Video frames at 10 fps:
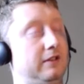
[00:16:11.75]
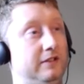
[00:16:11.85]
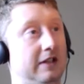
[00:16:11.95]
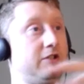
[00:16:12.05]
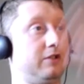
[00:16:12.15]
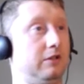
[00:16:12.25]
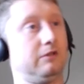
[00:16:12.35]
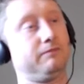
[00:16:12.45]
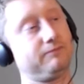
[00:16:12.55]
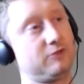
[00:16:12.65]
the
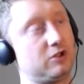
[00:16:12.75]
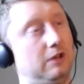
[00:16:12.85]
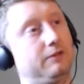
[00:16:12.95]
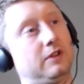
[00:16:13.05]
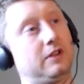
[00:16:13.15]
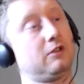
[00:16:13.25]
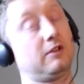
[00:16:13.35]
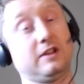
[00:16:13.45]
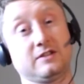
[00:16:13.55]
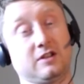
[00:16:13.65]
digital shuffling,
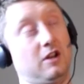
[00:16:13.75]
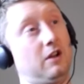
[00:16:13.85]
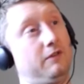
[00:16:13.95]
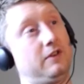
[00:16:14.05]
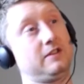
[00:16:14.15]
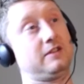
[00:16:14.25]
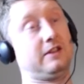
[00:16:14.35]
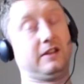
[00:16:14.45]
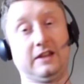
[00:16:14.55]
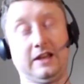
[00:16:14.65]
creates the confidence
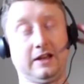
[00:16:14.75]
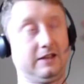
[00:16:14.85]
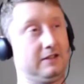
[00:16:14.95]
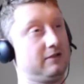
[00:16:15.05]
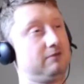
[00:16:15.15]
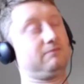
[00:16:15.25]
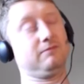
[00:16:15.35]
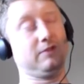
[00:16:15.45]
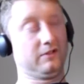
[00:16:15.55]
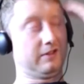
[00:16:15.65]
in that, yeah,
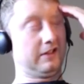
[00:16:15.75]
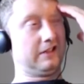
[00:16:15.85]
you